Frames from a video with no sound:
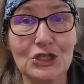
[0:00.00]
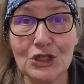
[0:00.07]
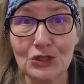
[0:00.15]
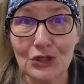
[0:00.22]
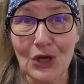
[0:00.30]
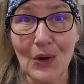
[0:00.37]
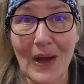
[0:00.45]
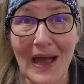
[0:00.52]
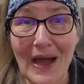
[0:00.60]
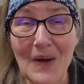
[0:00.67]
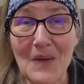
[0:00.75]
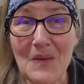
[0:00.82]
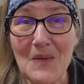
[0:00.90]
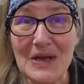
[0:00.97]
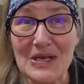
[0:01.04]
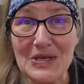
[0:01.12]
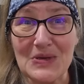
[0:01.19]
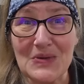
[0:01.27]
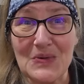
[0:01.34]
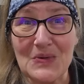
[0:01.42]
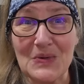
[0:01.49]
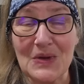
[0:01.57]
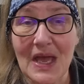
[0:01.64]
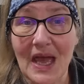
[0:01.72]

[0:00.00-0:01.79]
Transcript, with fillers: Do you know how when you